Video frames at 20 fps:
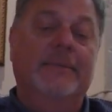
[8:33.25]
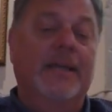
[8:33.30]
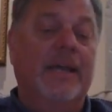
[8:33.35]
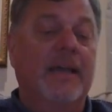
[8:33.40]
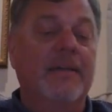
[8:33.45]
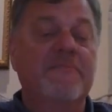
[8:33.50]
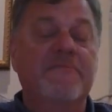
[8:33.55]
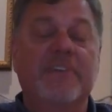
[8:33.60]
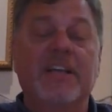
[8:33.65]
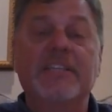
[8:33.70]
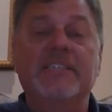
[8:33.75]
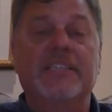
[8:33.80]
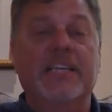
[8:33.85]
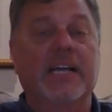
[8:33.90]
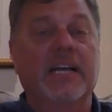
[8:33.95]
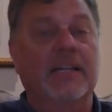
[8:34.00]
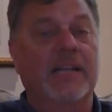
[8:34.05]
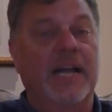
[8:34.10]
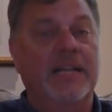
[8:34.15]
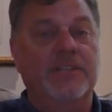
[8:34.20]

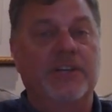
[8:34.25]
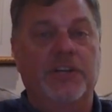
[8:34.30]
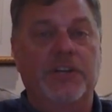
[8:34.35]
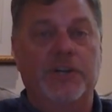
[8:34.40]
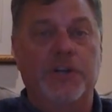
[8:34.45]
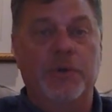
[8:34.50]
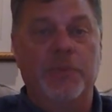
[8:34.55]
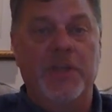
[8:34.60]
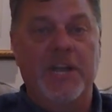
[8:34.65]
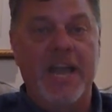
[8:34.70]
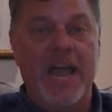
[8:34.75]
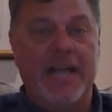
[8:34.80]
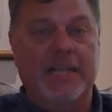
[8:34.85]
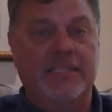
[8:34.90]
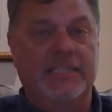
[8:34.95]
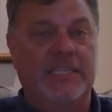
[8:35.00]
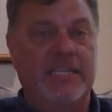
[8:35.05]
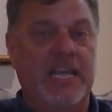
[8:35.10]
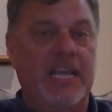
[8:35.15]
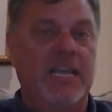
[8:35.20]
convincing a lender to do the
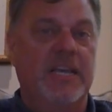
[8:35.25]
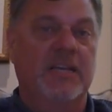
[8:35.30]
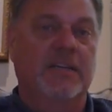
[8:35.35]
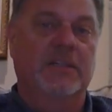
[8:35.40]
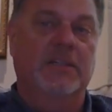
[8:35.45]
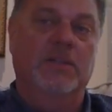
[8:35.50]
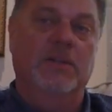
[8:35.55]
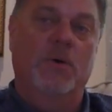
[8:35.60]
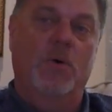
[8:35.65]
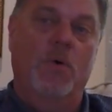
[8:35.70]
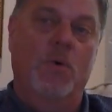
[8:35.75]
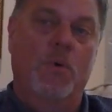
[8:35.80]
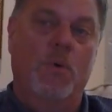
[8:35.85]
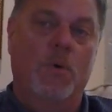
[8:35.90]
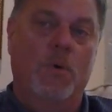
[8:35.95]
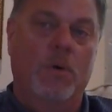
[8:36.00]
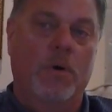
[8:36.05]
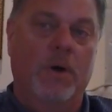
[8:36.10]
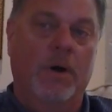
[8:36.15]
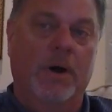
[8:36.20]
next deal,
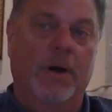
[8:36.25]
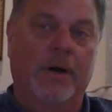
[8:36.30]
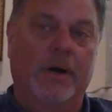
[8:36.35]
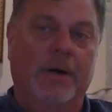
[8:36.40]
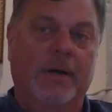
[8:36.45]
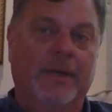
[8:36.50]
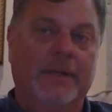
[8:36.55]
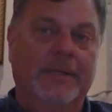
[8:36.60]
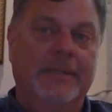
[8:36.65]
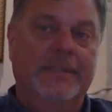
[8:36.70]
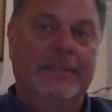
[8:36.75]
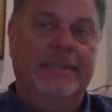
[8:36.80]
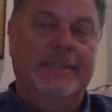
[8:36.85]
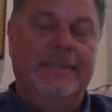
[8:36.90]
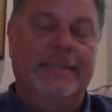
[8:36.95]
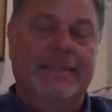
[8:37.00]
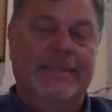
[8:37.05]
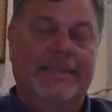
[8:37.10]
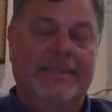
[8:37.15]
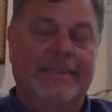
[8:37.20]
or
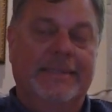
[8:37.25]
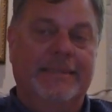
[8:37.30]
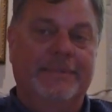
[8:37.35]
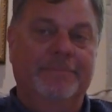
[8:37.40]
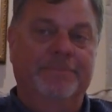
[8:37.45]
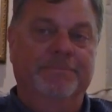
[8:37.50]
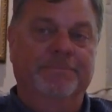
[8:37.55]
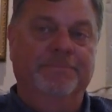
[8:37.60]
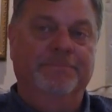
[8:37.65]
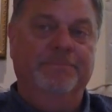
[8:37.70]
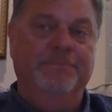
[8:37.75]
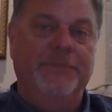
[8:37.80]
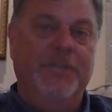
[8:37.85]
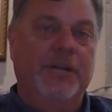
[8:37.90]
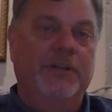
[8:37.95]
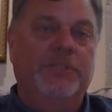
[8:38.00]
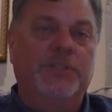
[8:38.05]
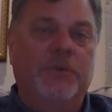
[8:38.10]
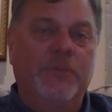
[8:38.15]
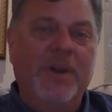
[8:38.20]

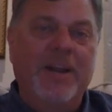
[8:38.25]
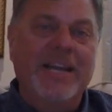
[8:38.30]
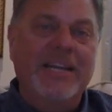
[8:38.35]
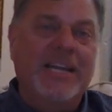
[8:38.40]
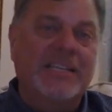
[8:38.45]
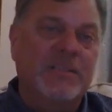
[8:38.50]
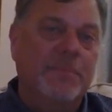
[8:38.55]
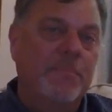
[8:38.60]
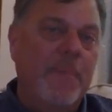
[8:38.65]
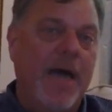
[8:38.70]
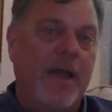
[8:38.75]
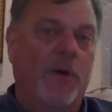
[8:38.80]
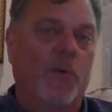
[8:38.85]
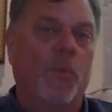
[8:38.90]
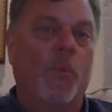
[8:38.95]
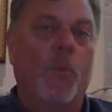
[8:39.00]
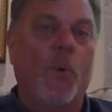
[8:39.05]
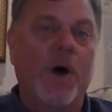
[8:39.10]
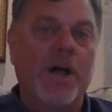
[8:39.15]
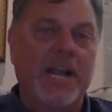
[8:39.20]
so it really doesn't matter
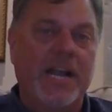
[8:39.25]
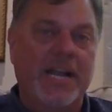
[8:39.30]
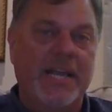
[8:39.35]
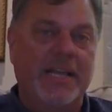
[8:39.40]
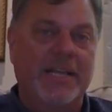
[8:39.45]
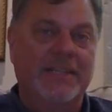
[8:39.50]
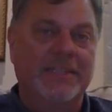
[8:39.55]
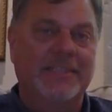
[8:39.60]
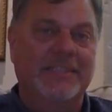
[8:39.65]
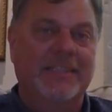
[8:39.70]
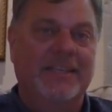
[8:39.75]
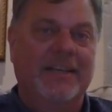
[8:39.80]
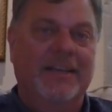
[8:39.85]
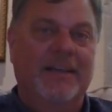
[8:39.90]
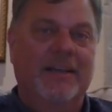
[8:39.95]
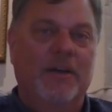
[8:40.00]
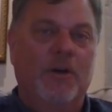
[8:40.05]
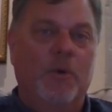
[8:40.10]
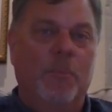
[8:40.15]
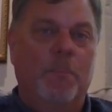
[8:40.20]
what it is.
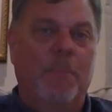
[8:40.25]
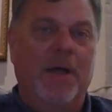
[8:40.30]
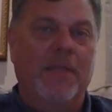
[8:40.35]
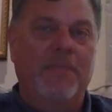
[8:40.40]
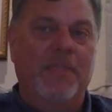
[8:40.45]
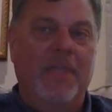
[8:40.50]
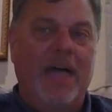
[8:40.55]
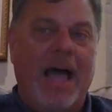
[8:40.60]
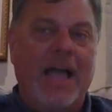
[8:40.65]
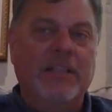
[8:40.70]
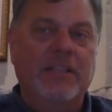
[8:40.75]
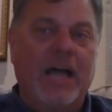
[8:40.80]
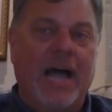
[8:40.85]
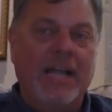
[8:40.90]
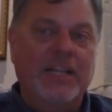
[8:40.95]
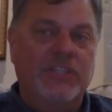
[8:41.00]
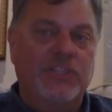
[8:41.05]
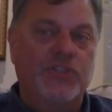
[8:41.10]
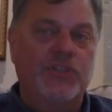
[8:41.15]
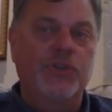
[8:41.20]
But
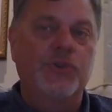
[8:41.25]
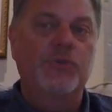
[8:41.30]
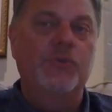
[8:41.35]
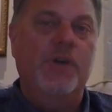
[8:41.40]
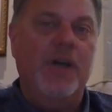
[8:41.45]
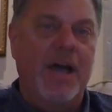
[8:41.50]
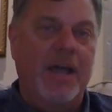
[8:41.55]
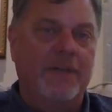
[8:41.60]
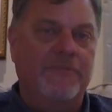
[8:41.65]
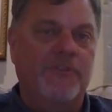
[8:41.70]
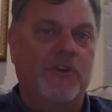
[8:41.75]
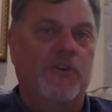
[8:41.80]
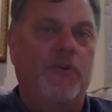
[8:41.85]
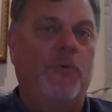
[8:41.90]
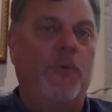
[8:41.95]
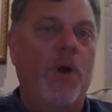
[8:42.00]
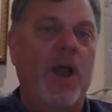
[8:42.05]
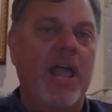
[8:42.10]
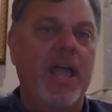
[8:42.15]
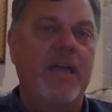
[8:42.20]
I do kind of
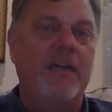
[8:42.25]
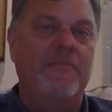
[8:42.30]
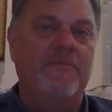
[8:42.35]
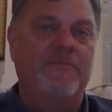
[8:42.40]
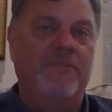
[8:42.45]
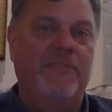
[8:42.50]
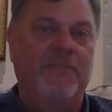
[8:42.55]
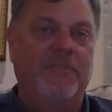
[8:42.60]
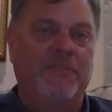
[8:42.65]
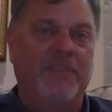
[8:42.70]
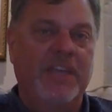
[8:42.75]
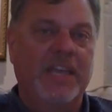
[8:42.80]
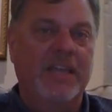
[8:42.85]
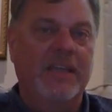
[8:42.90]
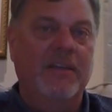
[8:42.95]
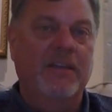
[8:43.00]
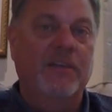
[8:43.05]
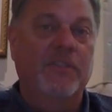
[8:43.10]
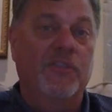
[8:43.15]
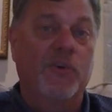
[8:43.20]
crave
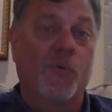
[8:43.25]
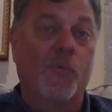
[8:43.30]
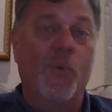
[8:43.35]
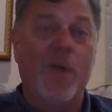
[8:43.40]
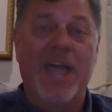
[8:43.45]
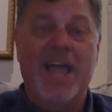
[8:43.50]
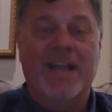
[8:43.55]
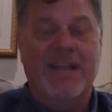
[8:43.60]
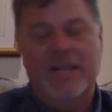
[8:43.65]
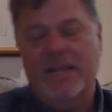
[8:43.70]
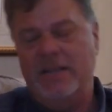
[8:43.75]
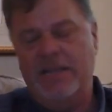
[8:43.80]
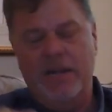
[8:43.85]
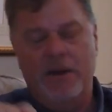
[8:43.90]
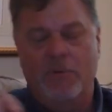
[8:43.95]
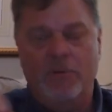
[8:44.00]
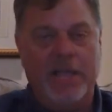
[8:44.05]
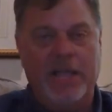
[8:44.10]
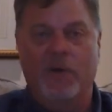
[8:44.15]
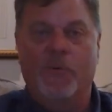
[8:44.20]
the win, and you
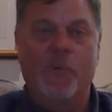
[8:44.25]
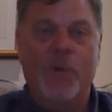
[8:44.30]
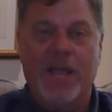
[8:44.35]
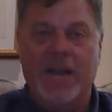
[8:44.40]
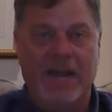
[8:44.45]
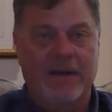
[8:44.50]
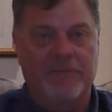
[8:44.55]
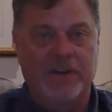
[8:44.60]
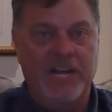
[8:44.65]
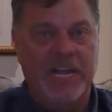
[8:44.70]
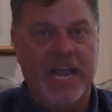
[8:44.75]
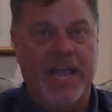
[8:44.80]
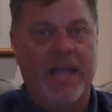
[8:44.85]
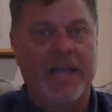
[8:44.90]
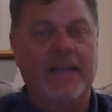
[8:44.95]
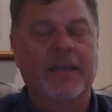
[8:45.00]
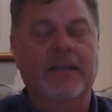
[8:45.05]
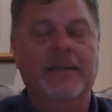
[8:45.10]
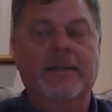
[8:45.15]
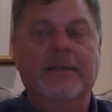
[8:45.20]
don't get a win every
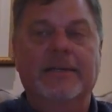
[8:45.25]
day,